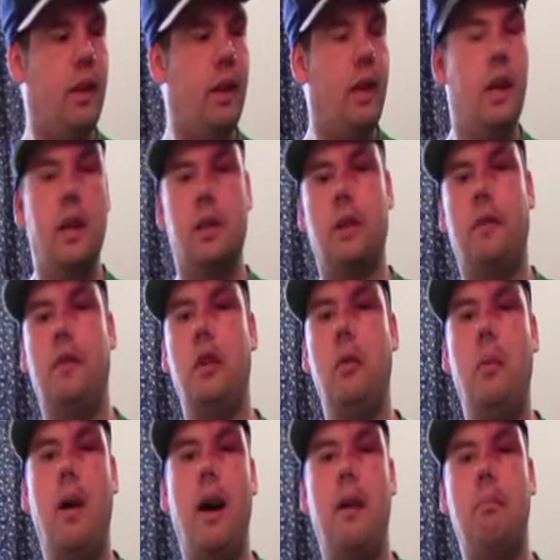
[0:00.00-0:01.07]
So if you
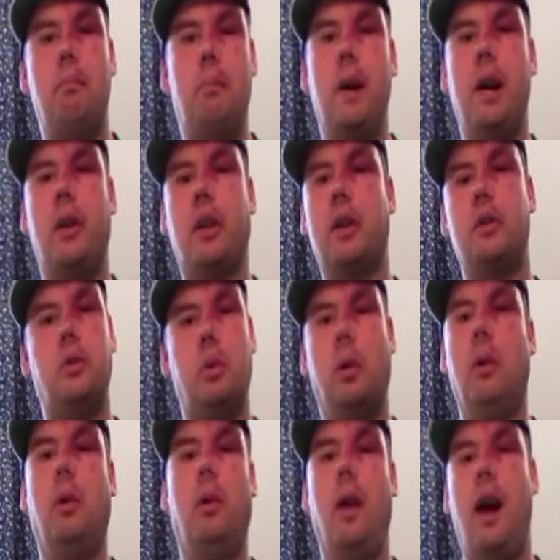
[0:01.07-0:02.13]
want better
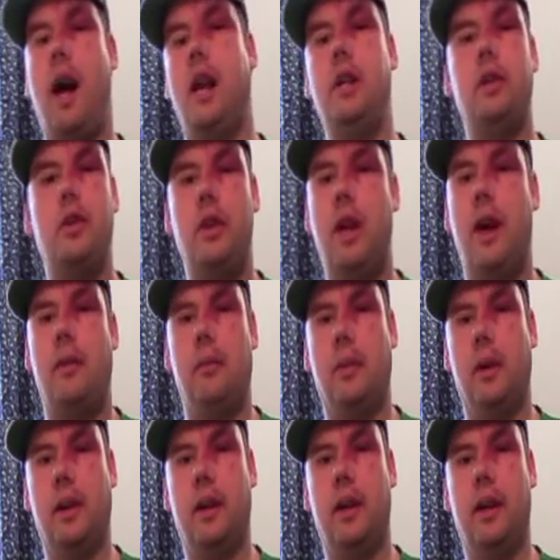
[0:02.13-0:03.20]
control on your
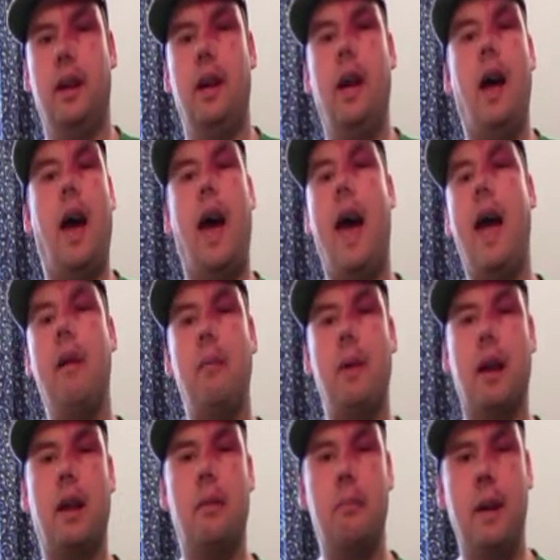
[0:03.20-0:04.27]
network, I
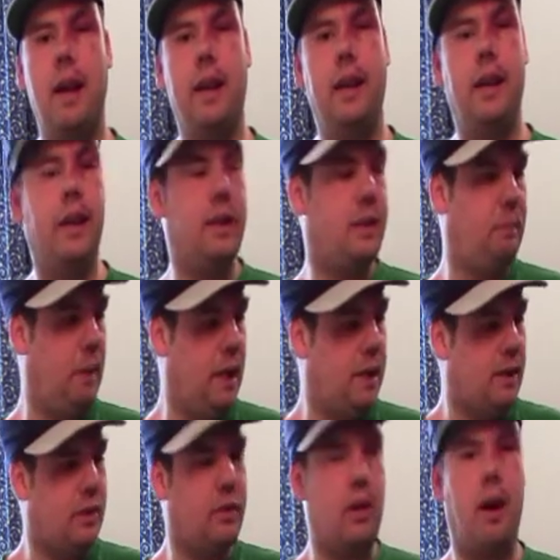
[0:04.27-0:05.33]
recommend this piece
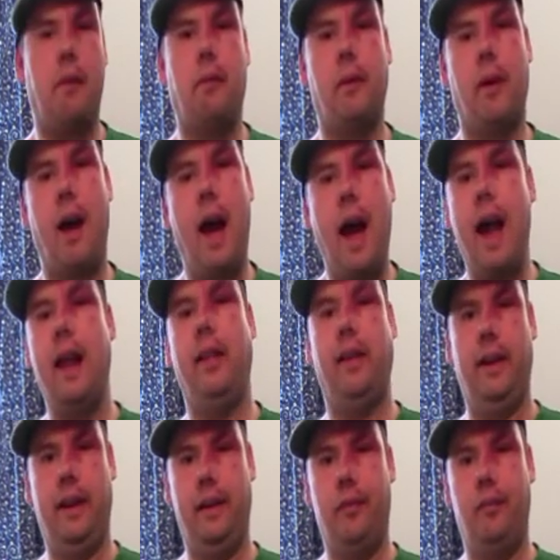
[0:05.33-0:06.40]
of software
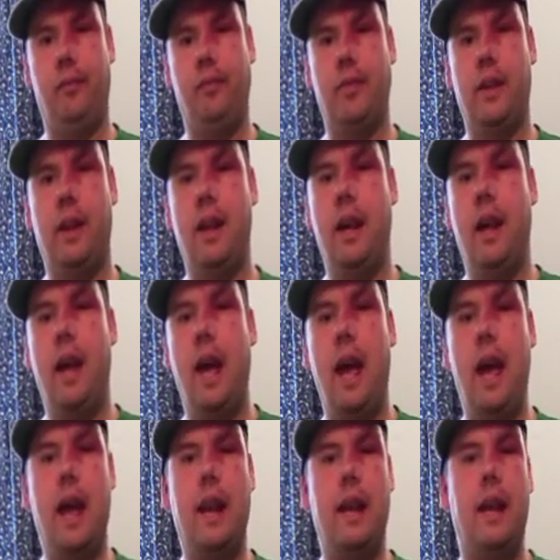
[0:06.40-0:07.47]
highly.
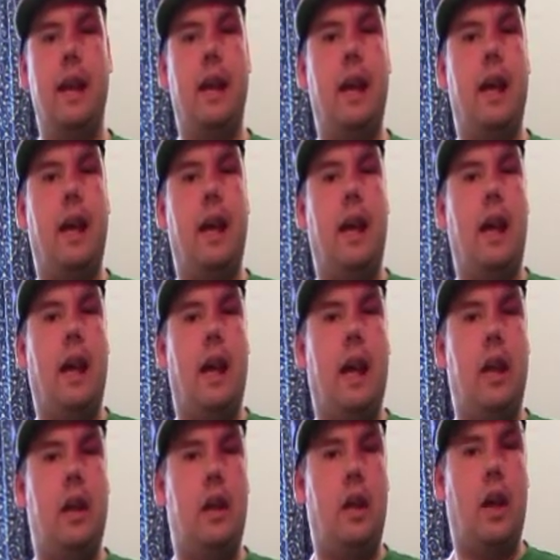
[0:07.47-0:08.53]
And
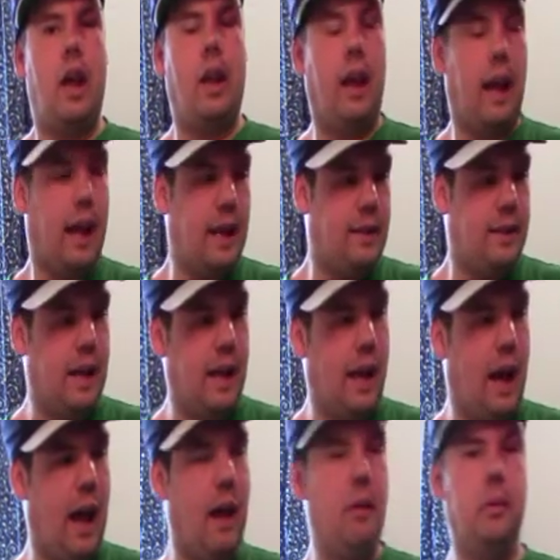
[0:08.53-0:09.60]
like I said,
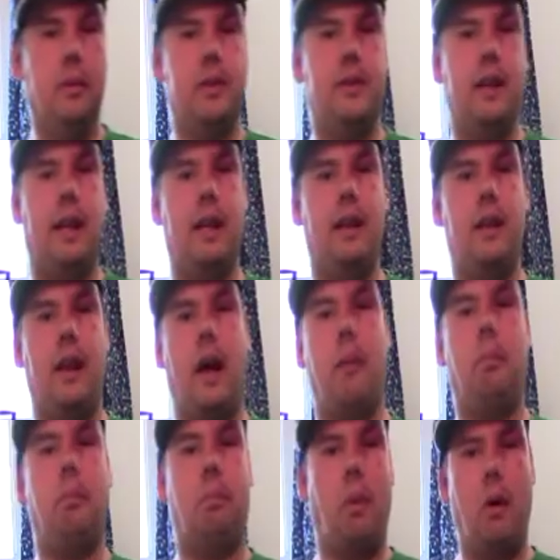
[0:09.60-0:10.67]
I'll
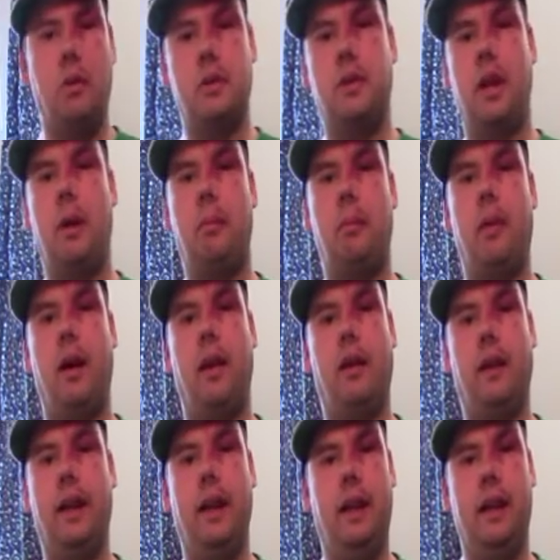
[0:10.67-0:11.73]
post up a
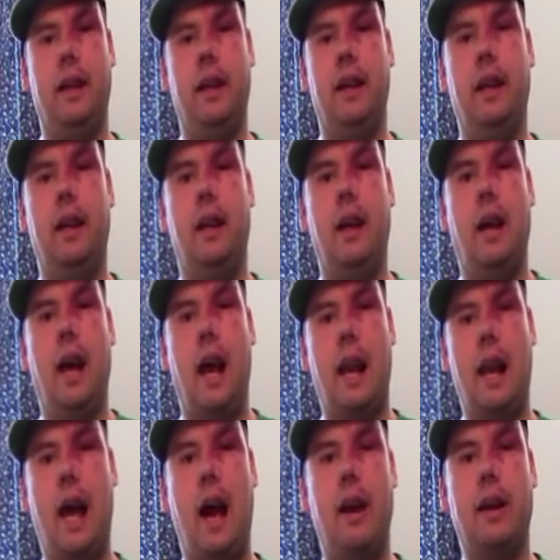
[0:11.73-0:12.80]
link on
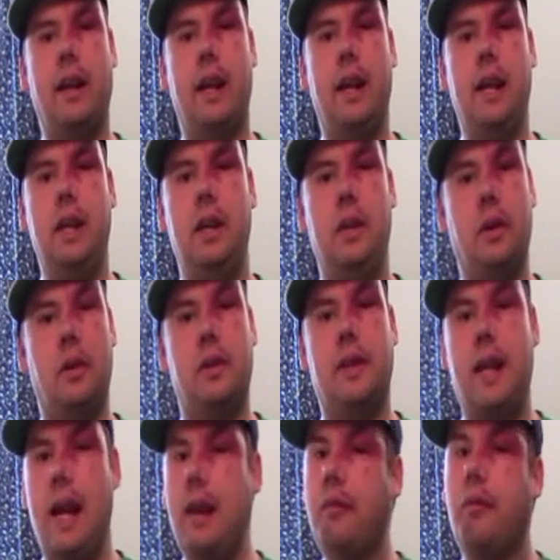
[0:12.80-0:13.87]
how to get your
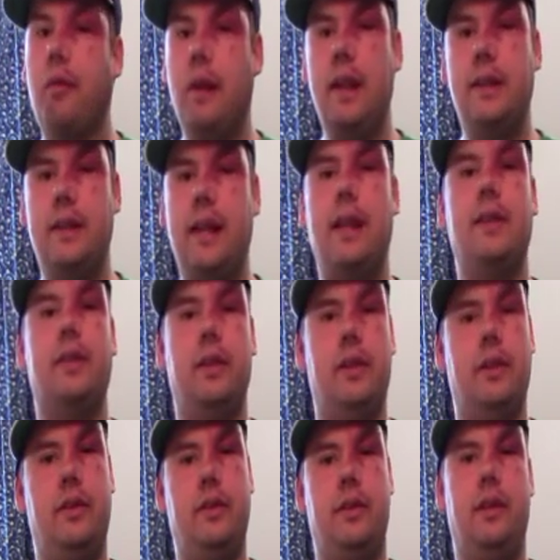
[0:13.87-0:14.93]
10 free
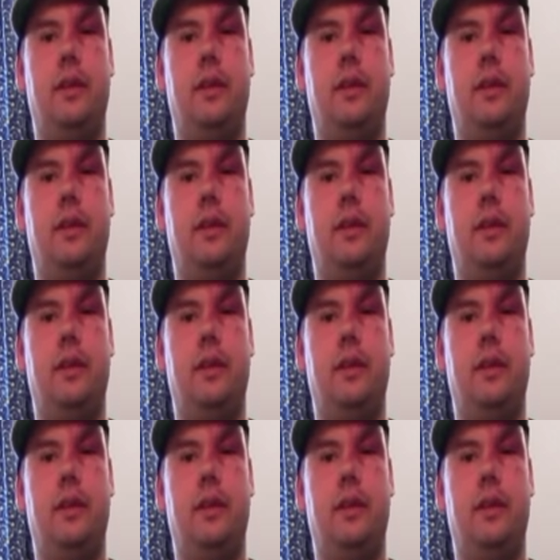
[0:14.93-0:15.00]
sensors